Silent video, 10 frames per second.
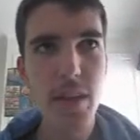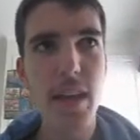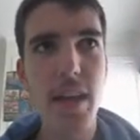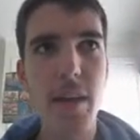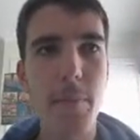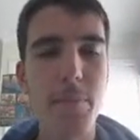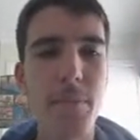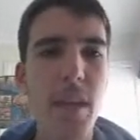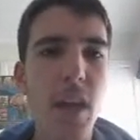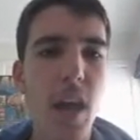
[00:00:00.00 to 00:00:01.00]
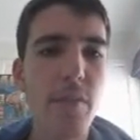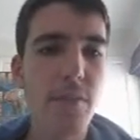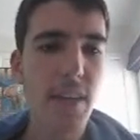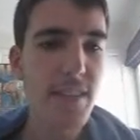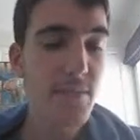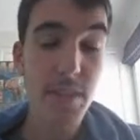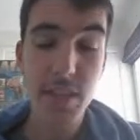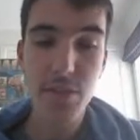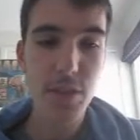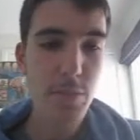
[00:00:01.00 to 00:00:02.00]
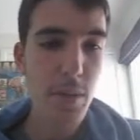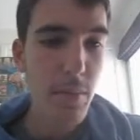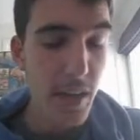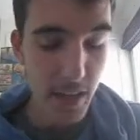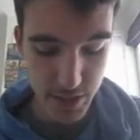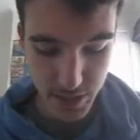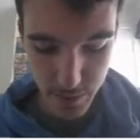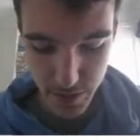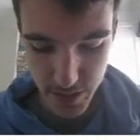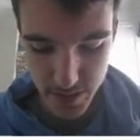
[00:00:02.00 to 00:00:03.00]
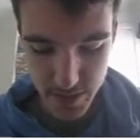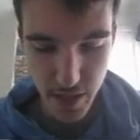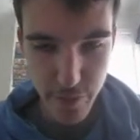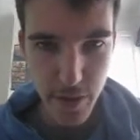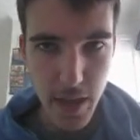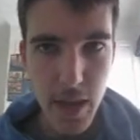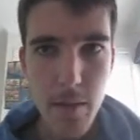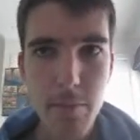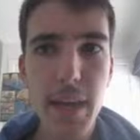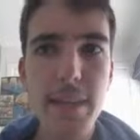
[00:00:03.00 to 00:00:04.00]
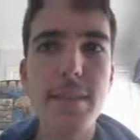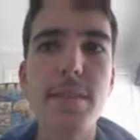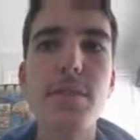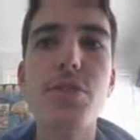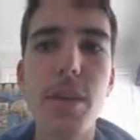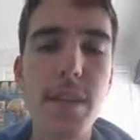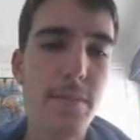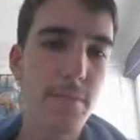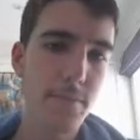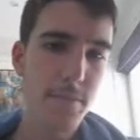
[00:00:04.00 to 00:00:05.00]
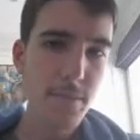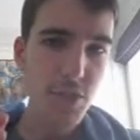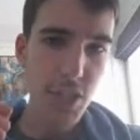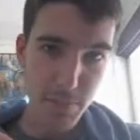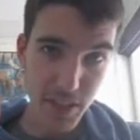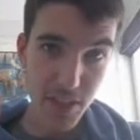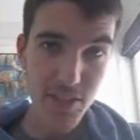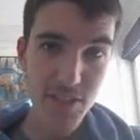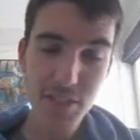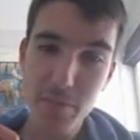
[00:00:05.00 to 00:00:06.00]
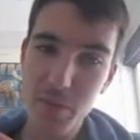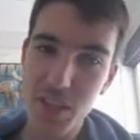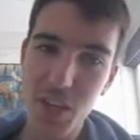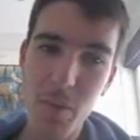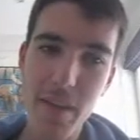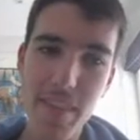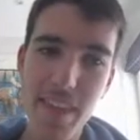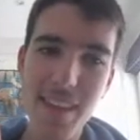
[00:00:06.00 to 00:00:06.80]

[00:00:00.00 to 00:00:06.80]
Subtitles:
It hasn't really crossed my mind actually with this stuff, but Trent, just because you put the comment there,